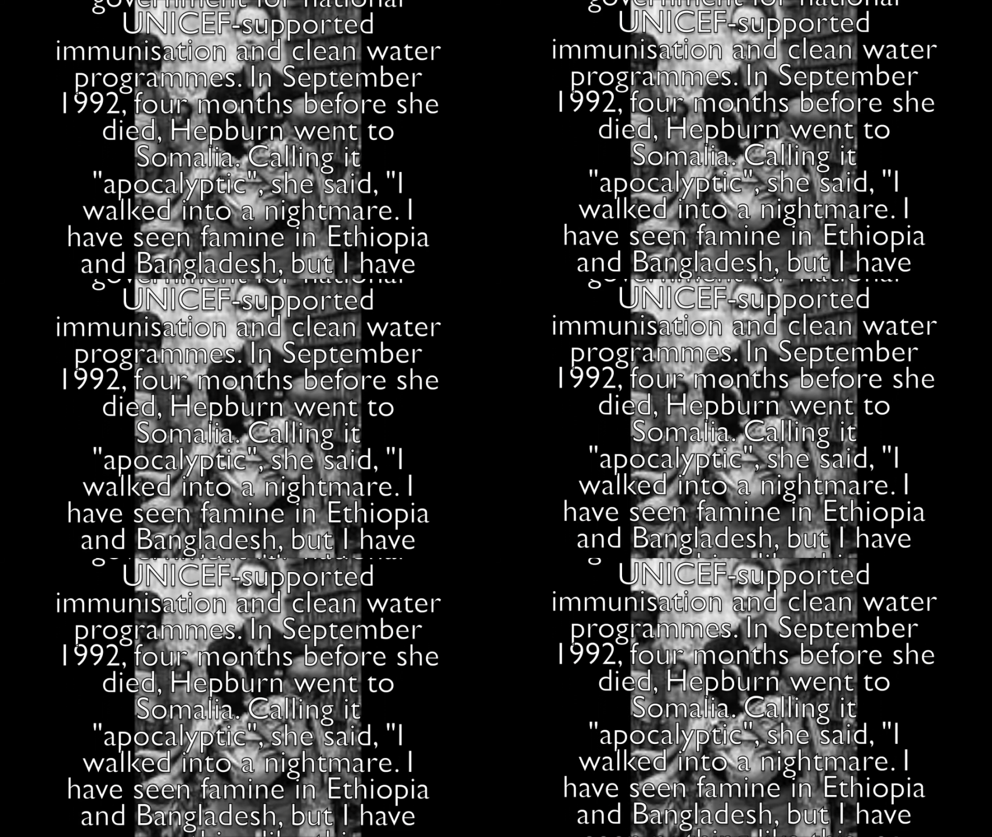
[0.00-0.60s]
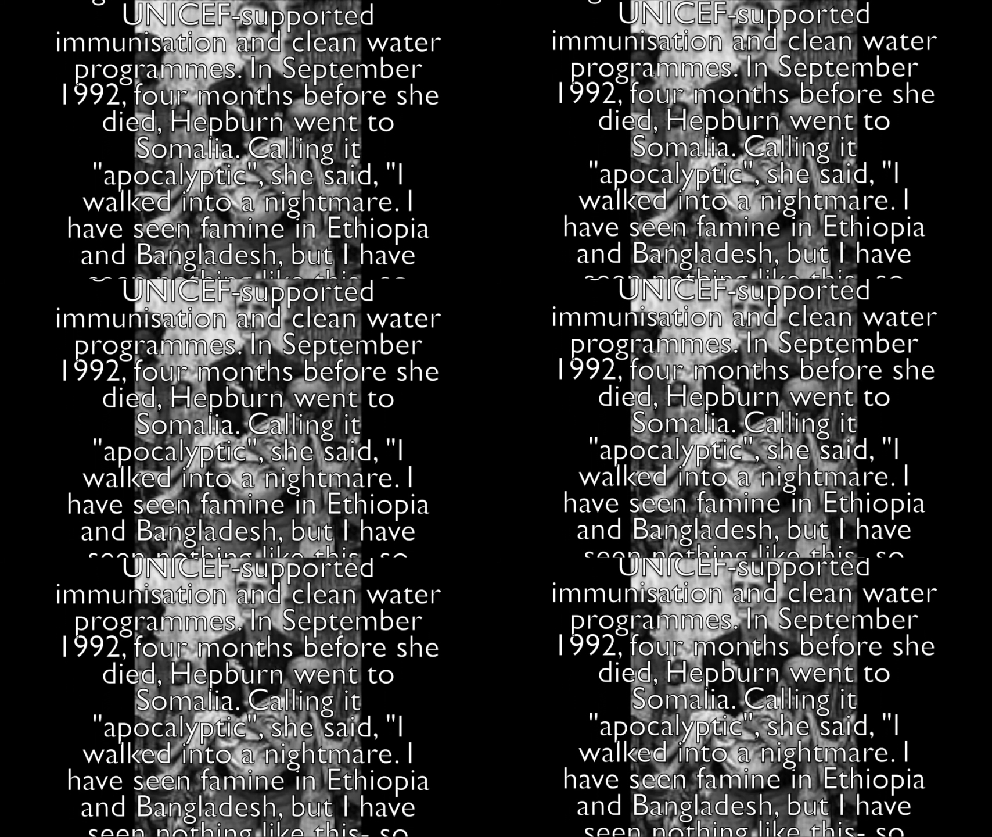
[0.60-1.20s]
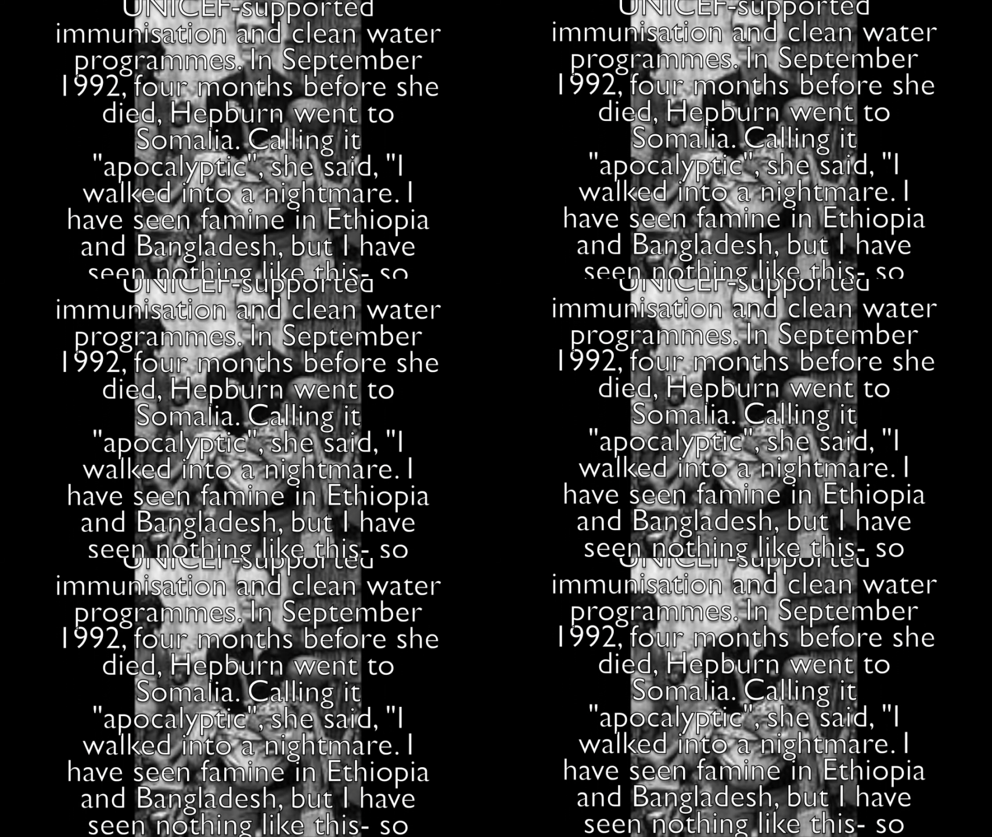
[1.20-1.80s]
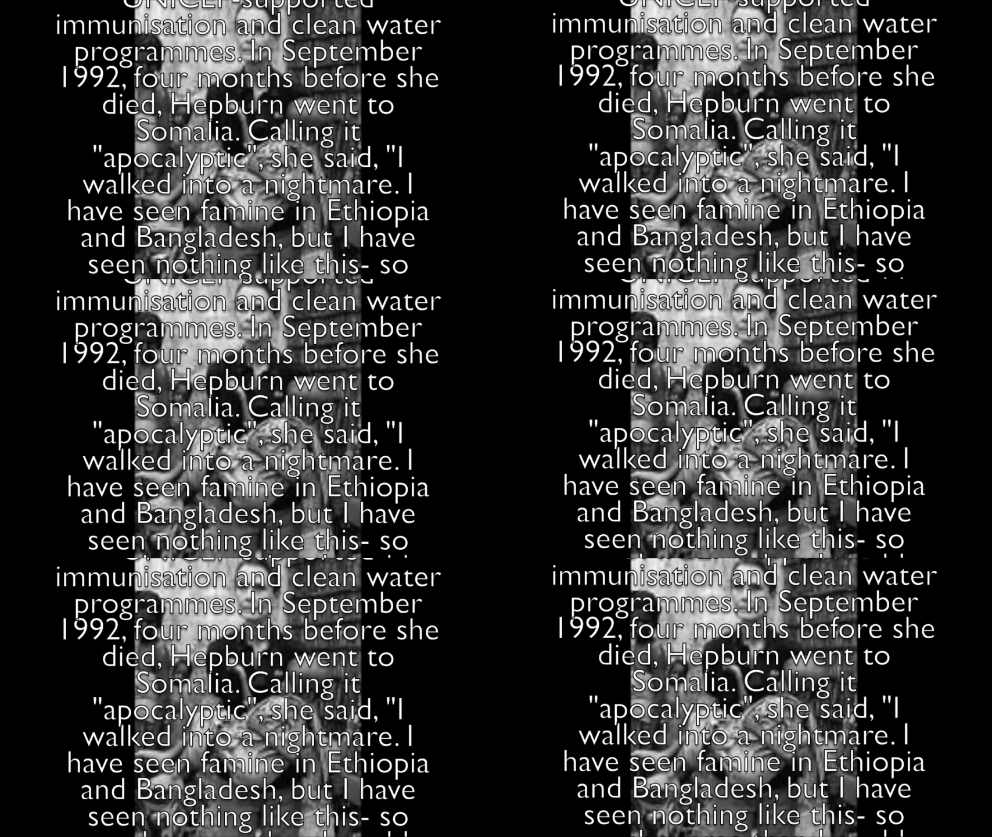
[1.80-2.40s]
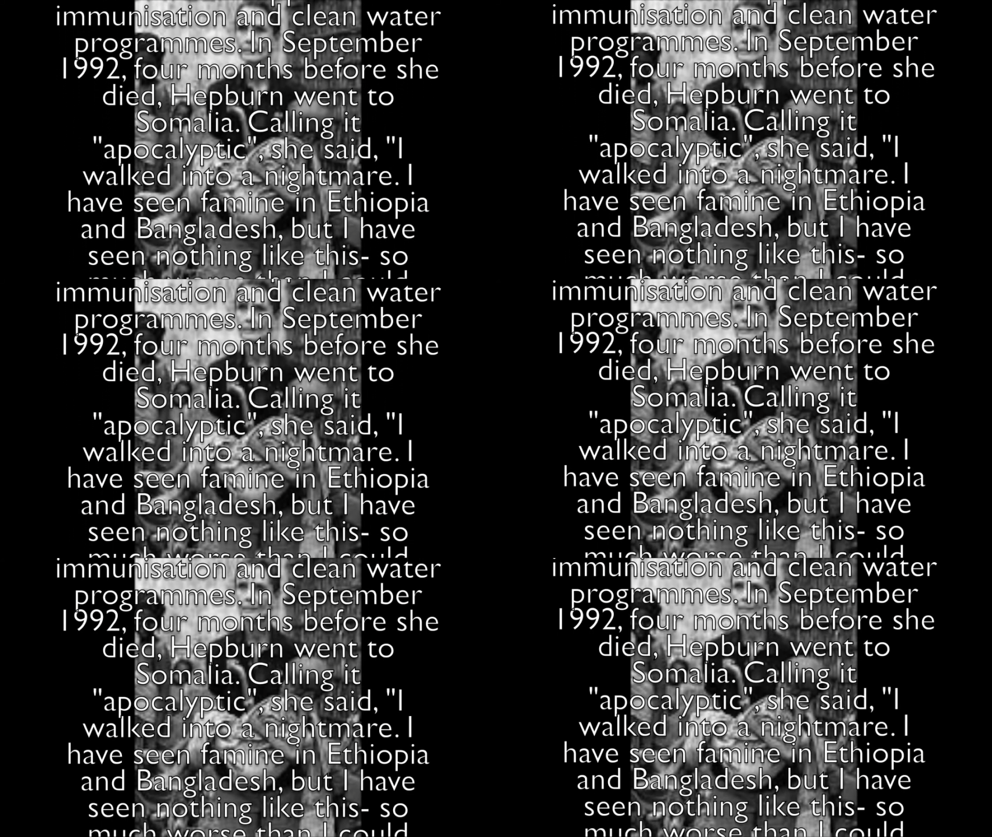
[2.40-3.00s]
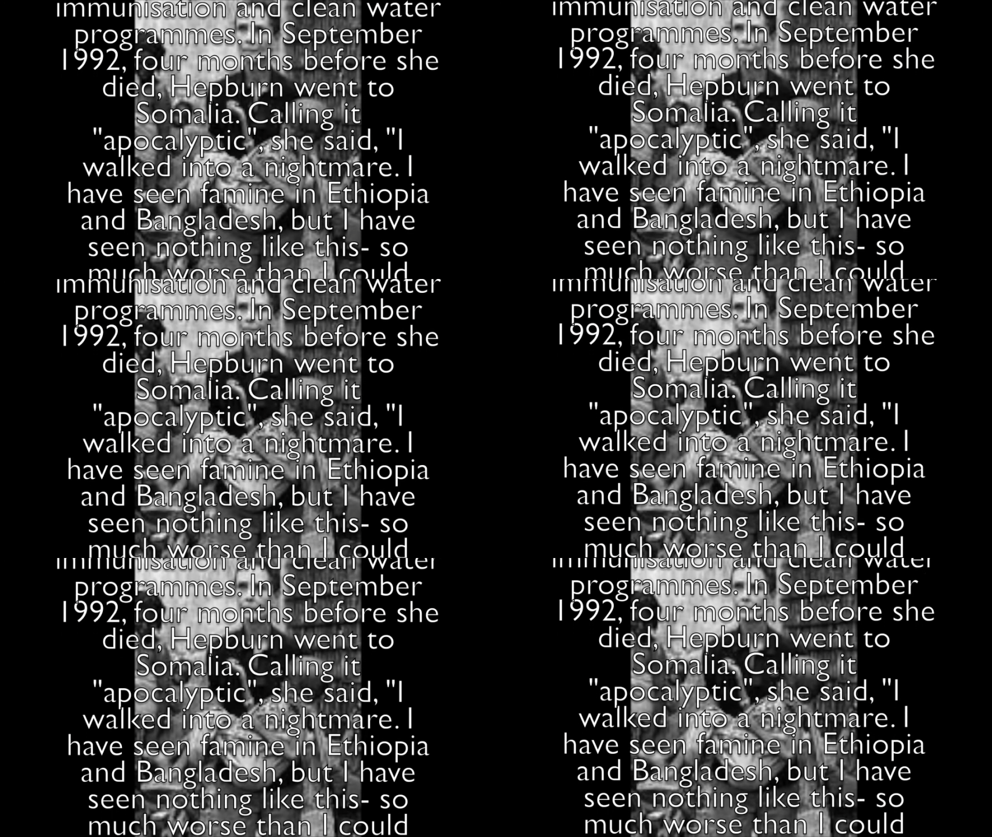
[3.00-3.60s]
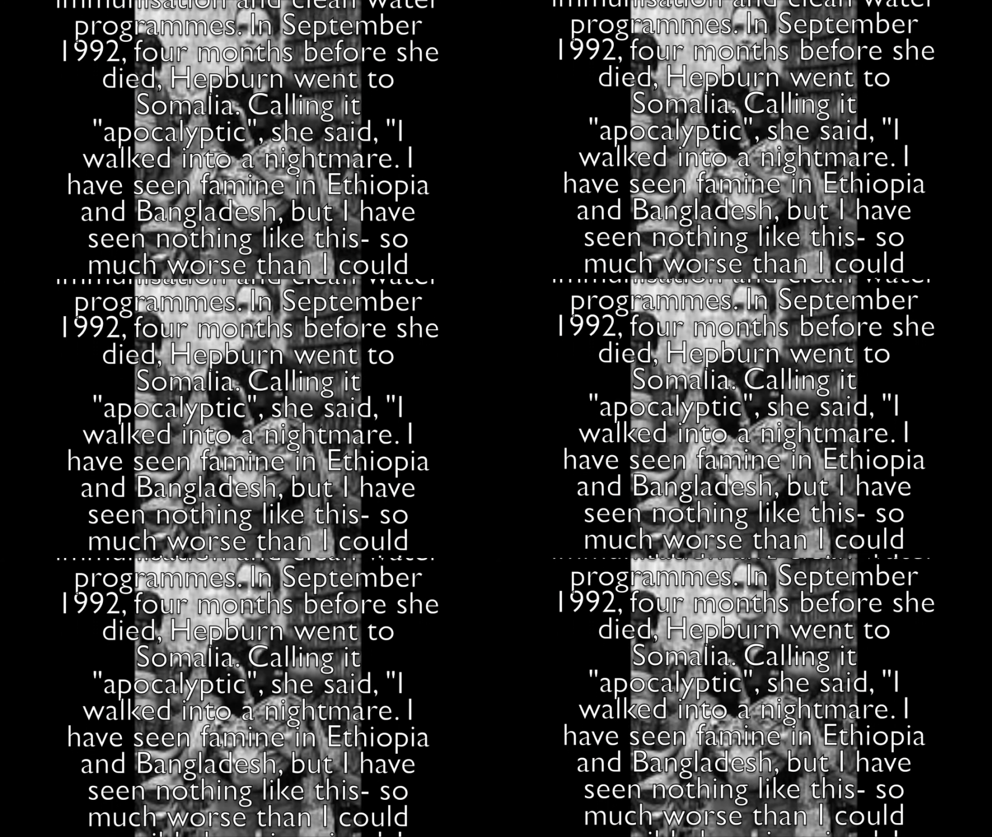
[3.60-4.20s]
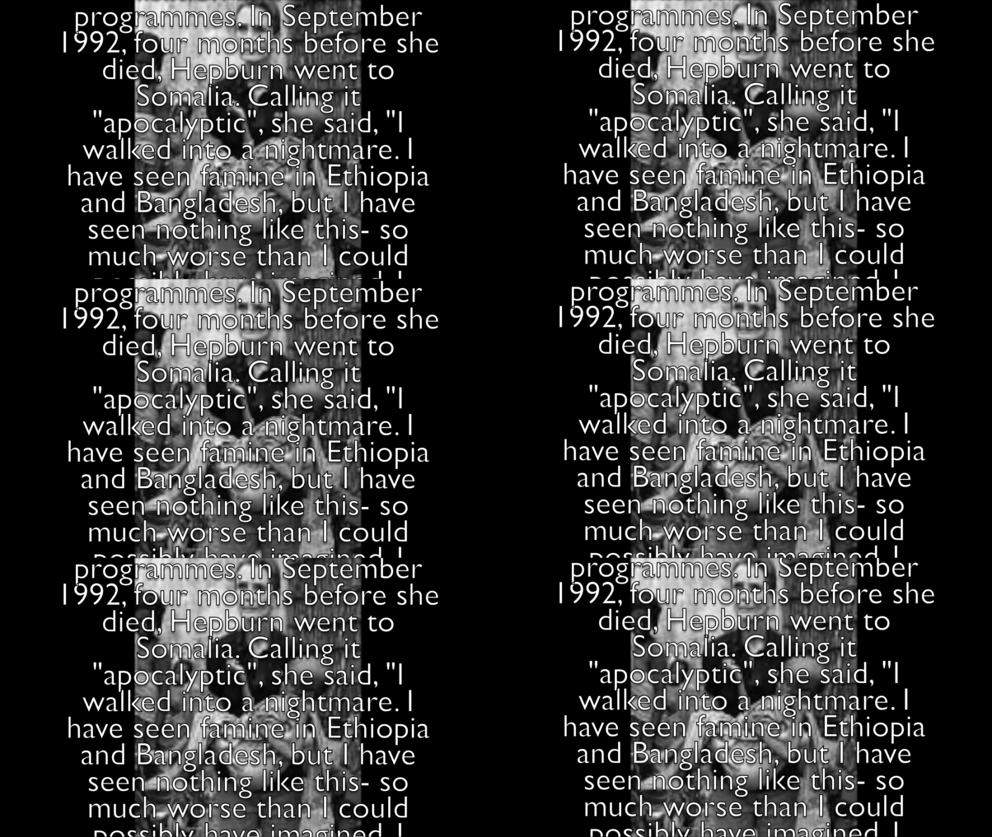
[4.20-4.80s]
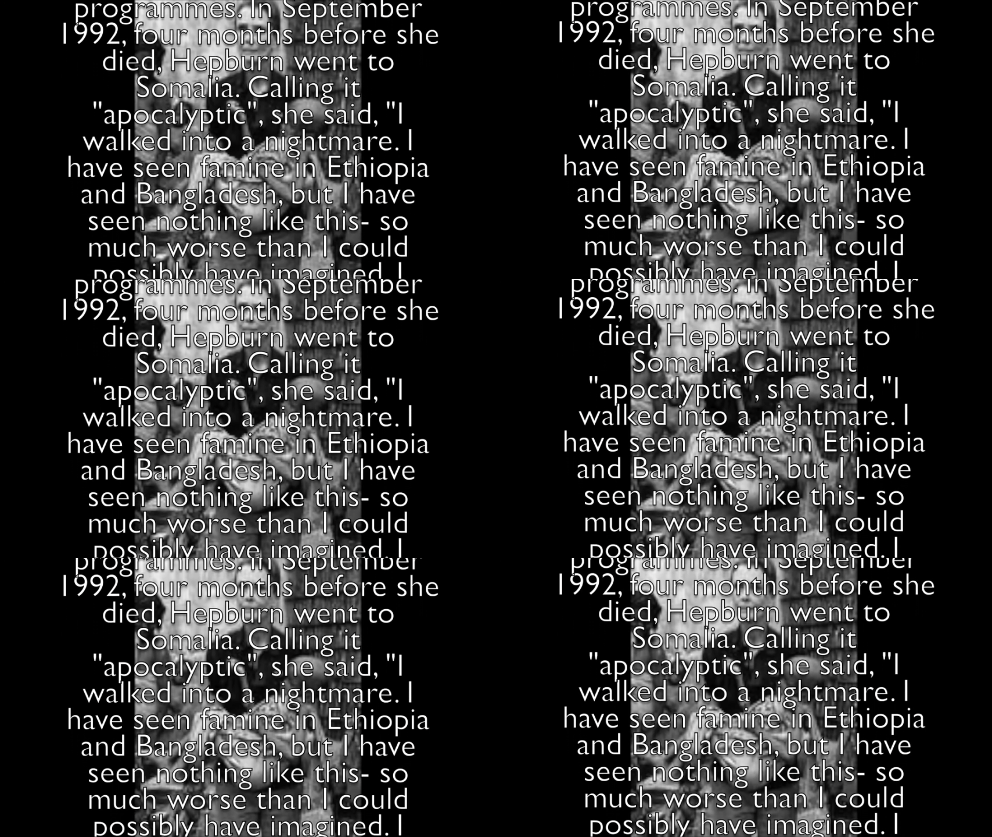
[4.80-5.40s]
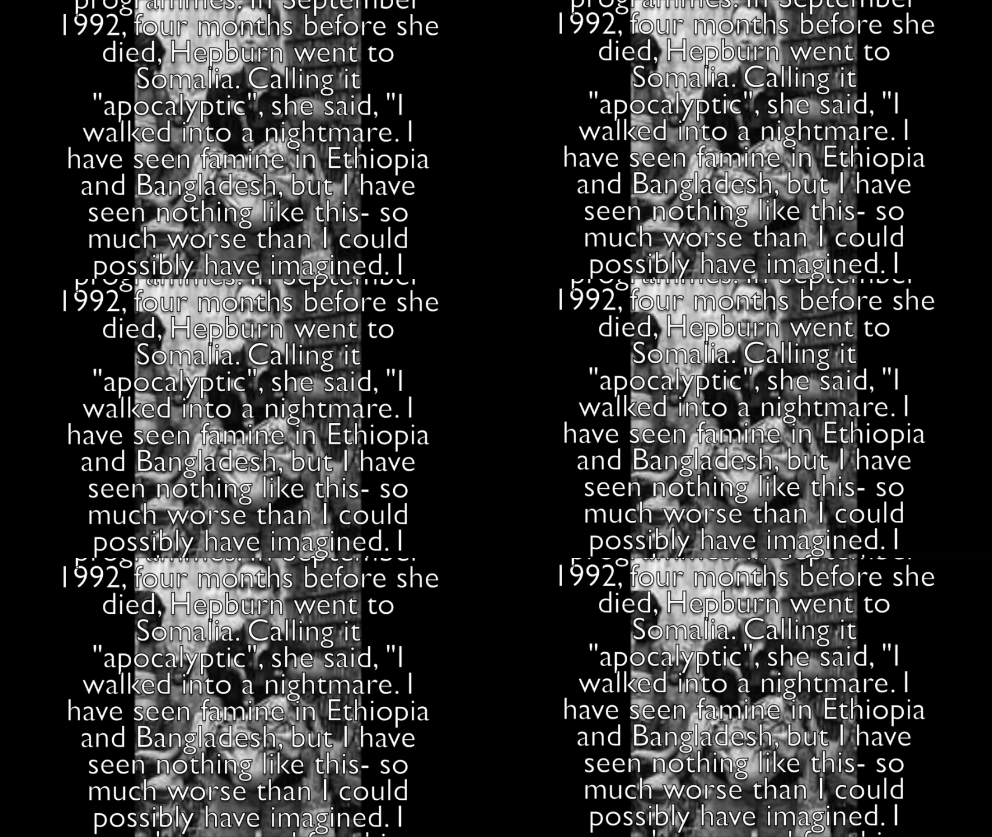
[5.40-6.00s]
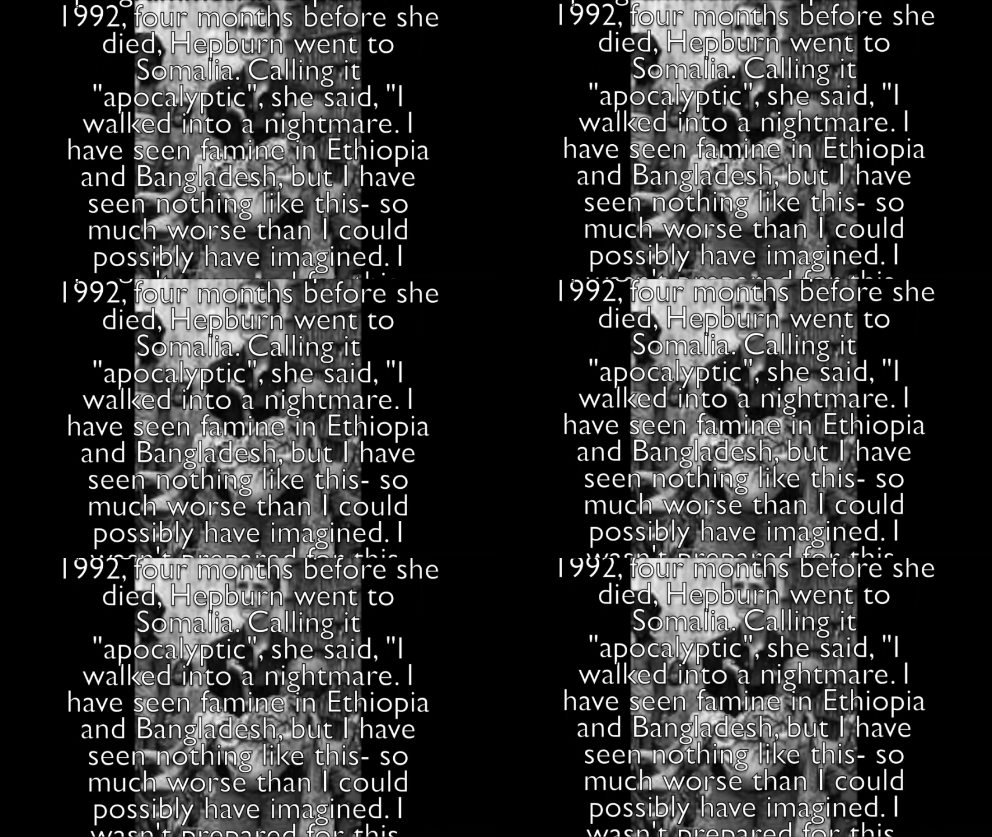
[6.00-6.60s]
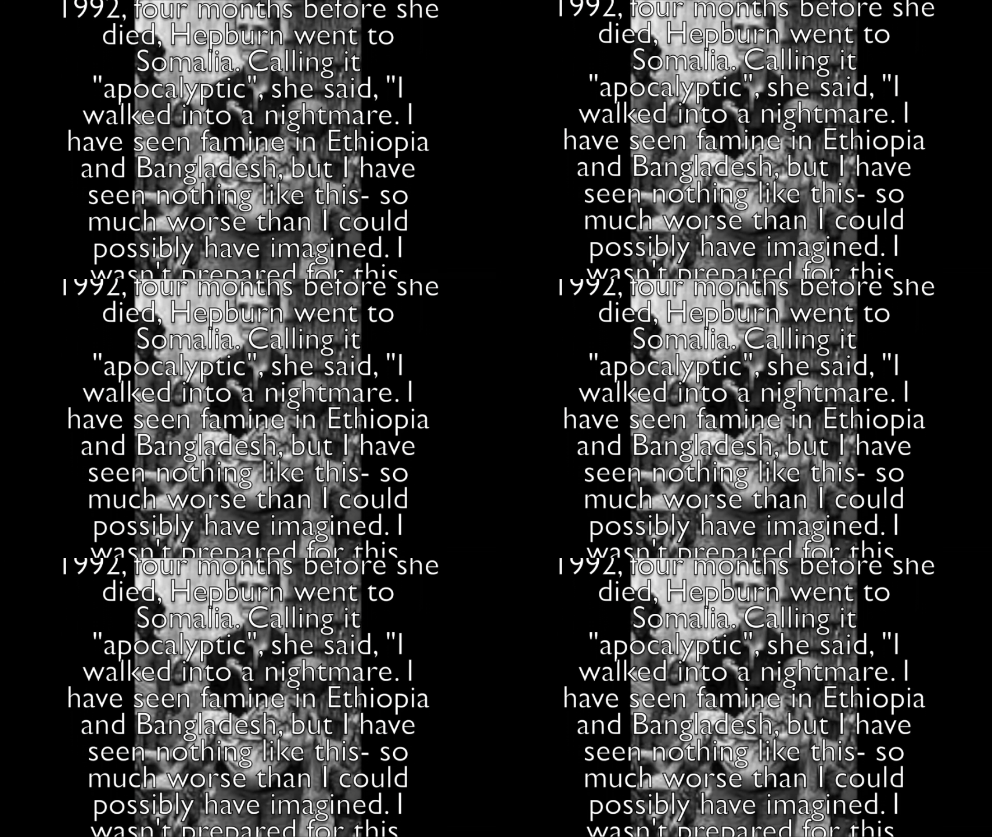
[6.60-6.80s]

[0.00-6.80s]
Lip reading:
No face is visible, so there are no lips to read.